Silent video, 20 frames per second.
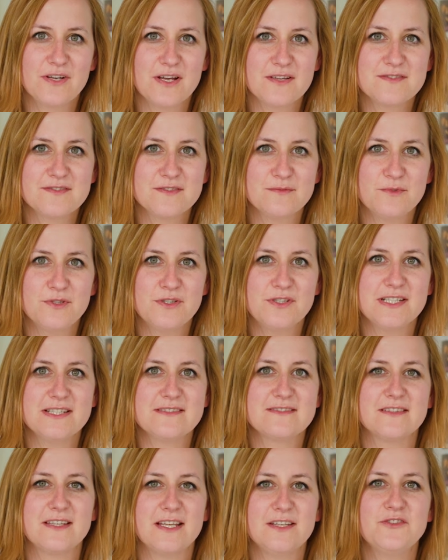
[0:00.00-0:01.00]
Customer
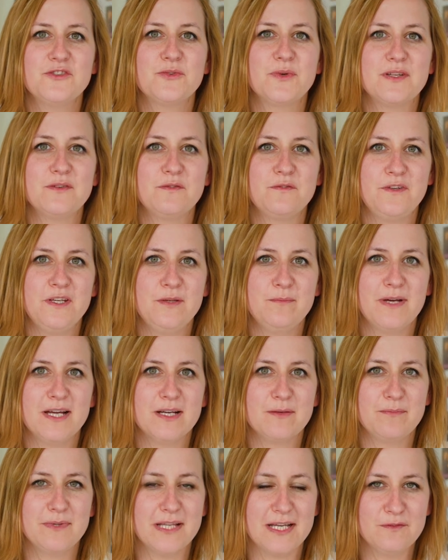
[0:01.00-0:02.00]
is an end to -end
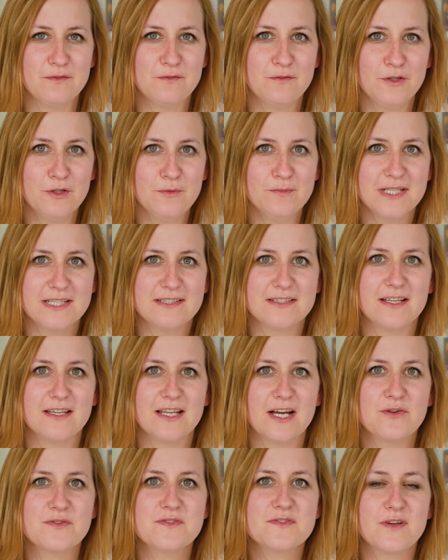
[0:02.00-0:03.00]
feedback platform that
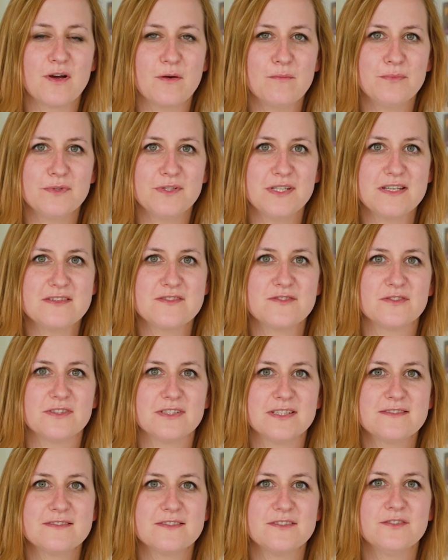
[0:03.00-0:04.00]
allows companies to
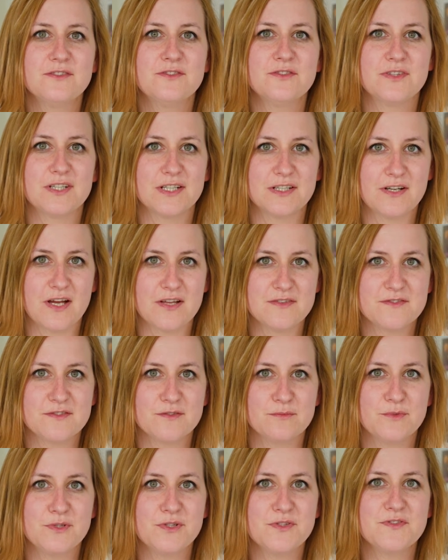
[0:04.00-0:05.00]
listen to their
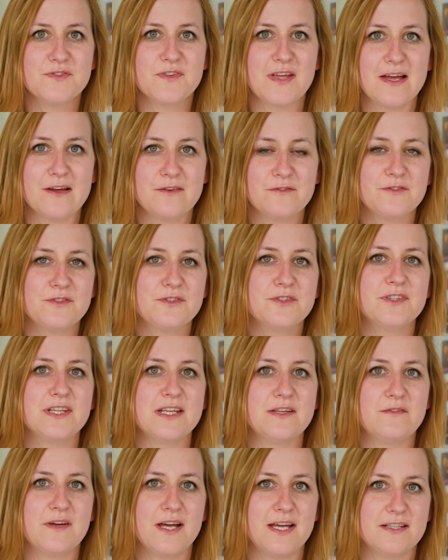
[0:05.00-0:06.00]
customers after
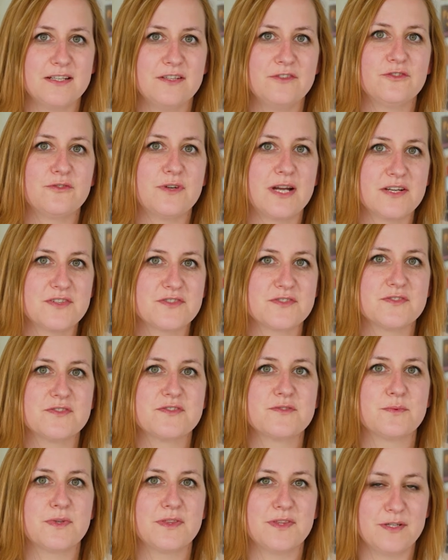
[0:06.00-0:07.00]
they've had
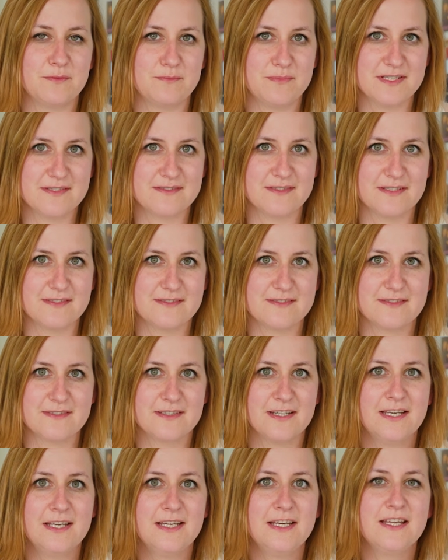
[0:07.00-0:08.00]
interactions with their business.
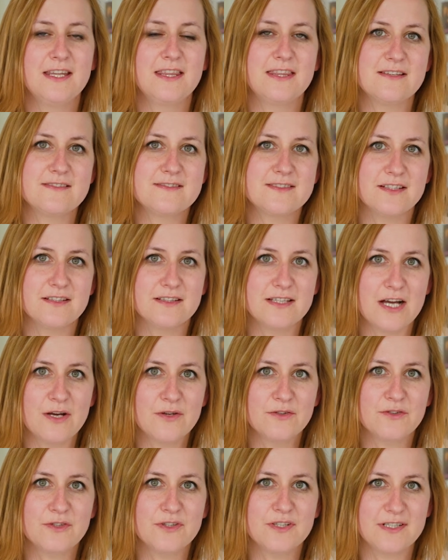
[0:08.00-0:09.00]
This
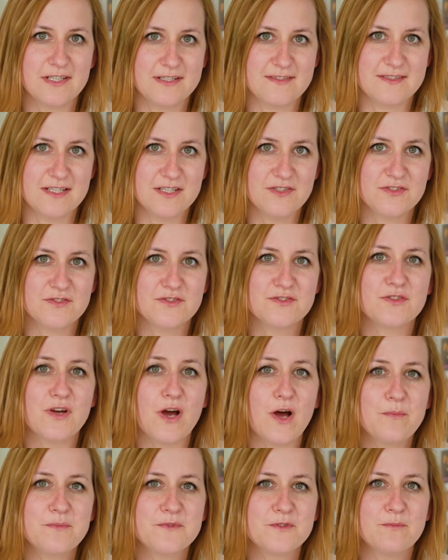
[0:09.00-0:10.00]
allows organizations to
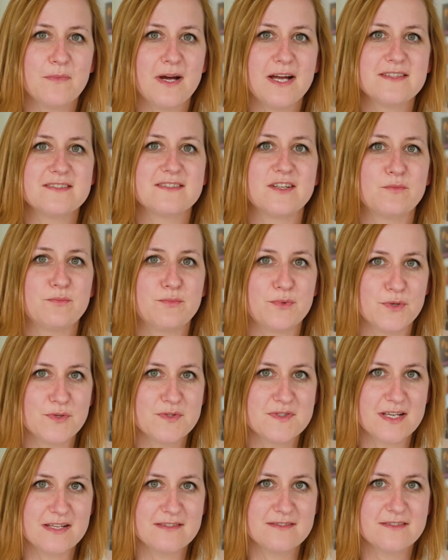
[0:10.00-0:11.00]
optimize their
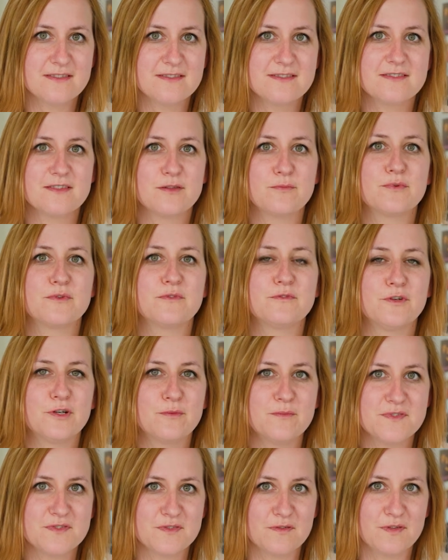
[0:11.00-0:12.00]
processes, the
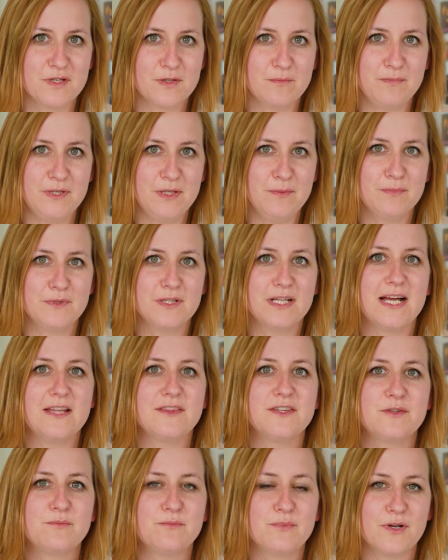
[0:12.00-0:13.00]
performance of their people and
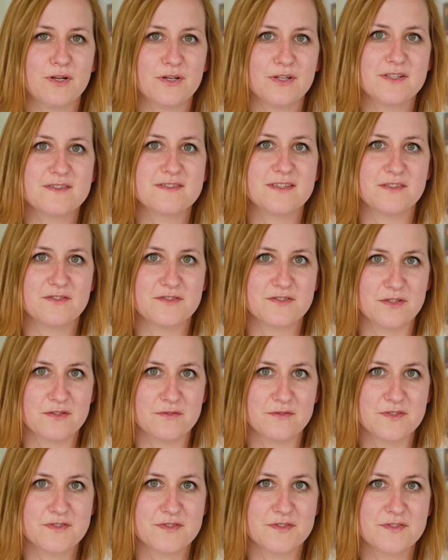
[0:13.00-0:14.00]
their products and
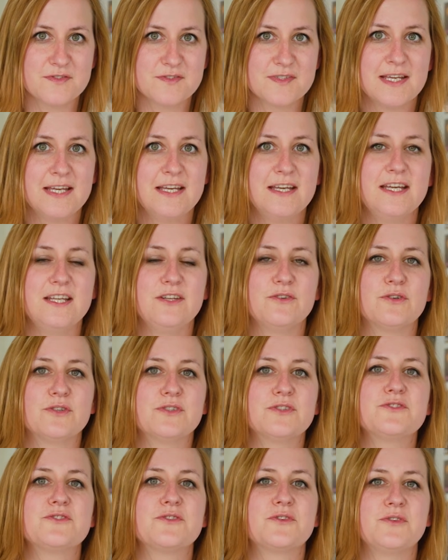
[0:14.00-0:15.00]
services in
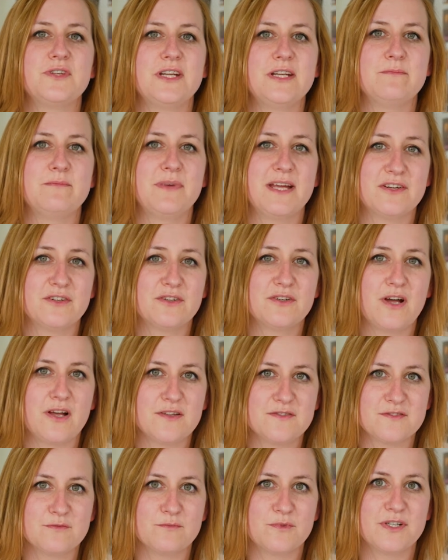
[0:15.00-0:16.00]
order to create better
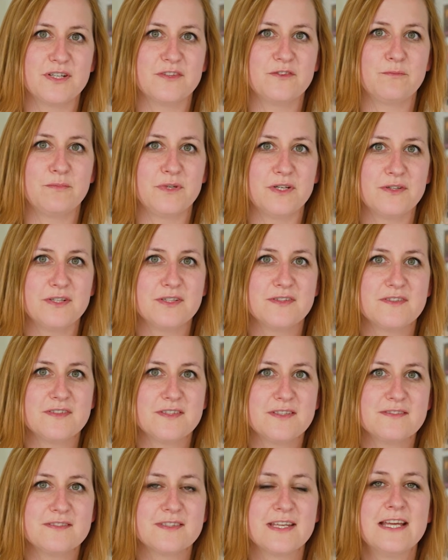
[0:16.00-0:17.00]
customer
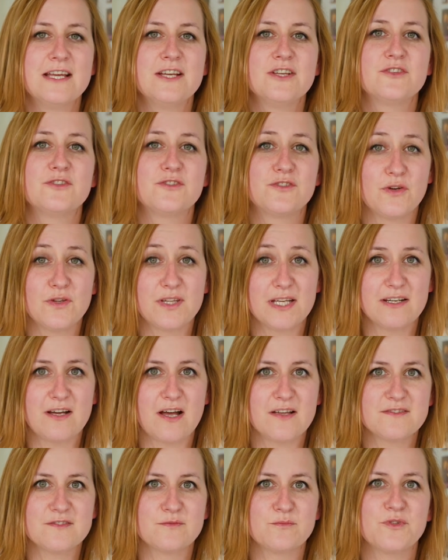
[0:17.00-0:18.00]
experiences so that
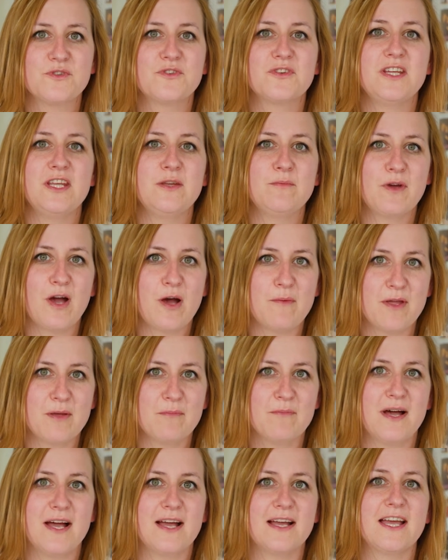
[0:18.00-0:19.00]
customers keep coming
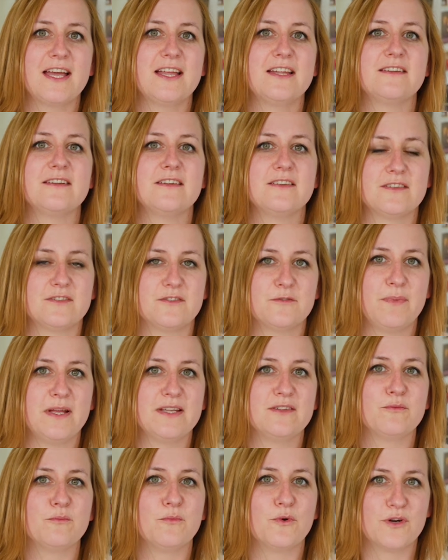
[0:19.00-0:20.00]
back and uh,
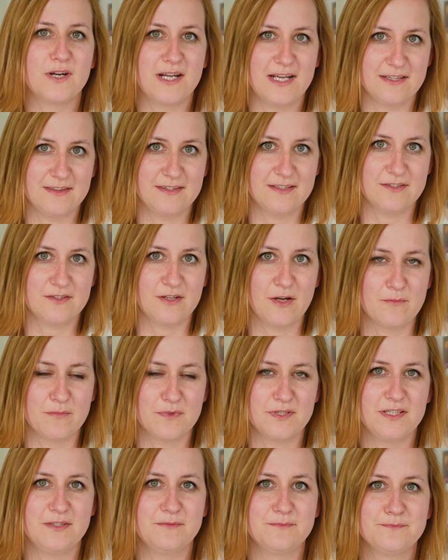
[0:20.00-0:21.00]
spend more at their
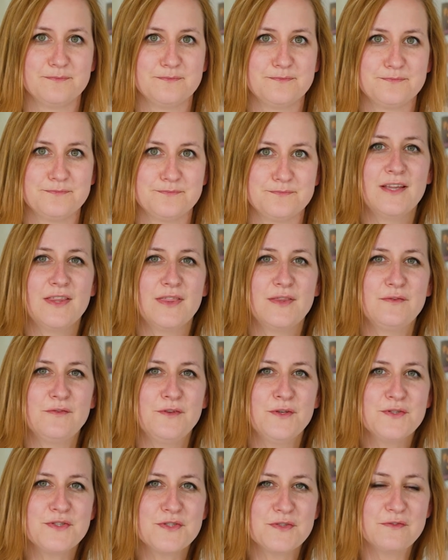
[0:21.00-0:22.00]
company. The
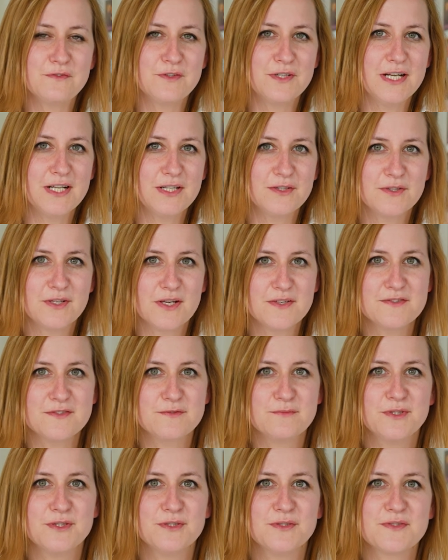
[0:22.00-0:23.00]
future for Hello
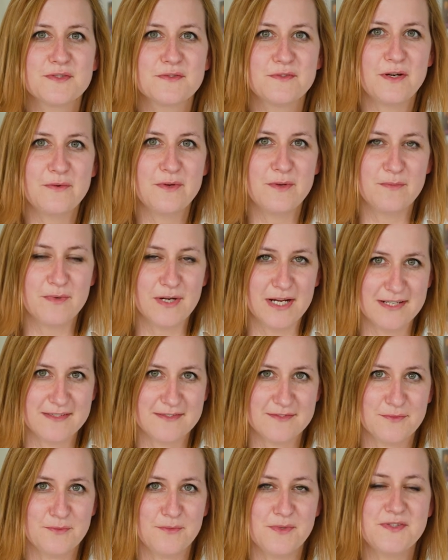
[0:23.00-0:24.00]
Customer looks very bright.
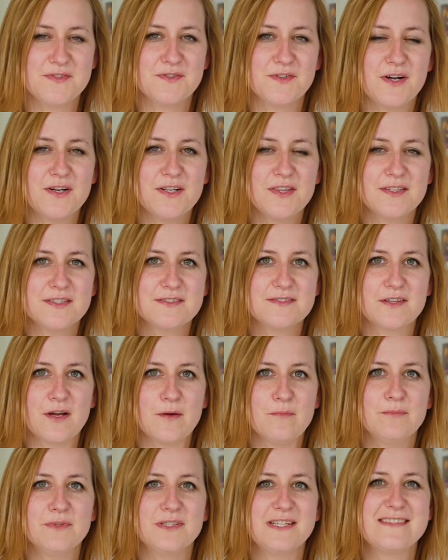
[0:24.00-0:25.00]
We started this
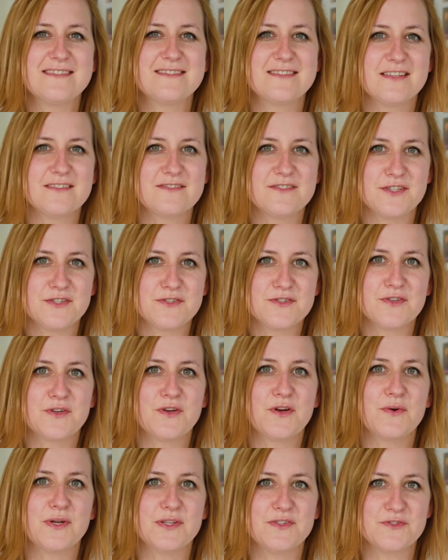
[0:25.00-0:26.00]
company six years
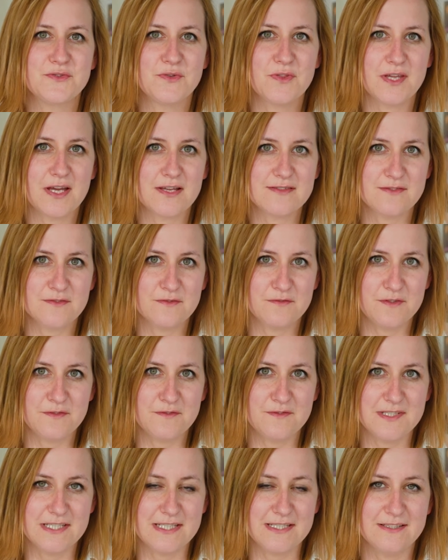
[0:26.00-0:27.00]
ago in
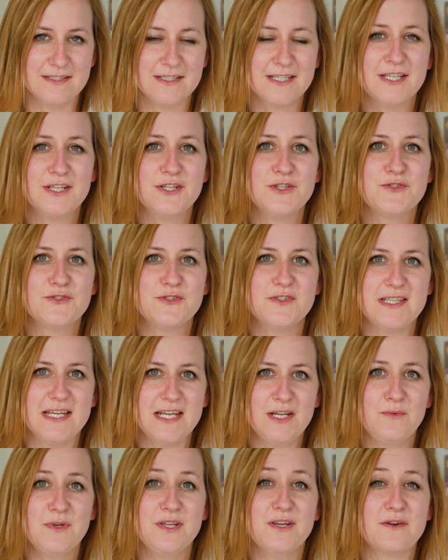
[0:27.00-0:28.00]
2015.
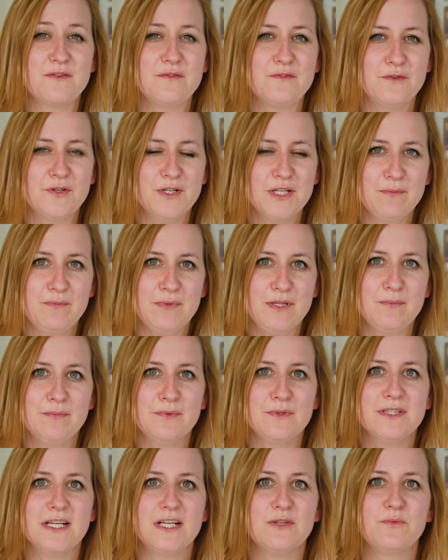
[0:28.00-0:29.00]
Today we are 40
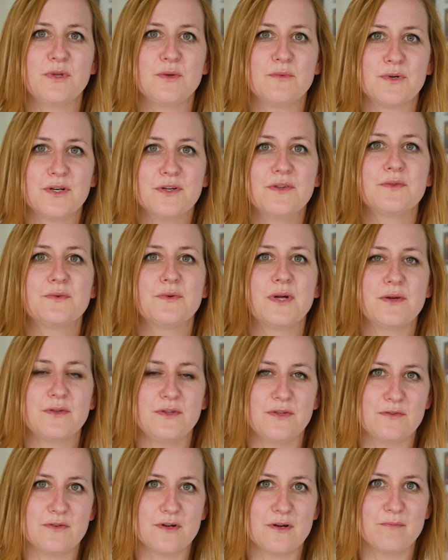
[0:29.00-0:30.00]
people and we work throughout
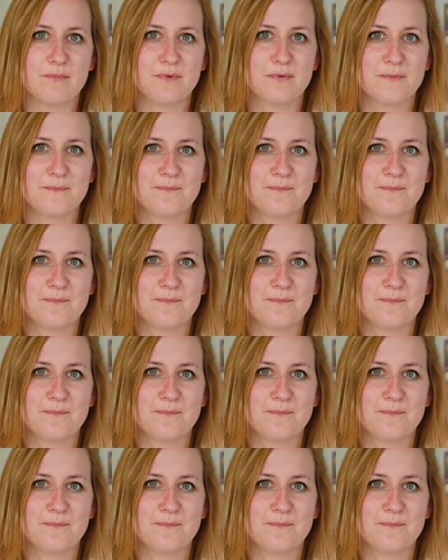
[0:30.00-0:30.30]
Europe.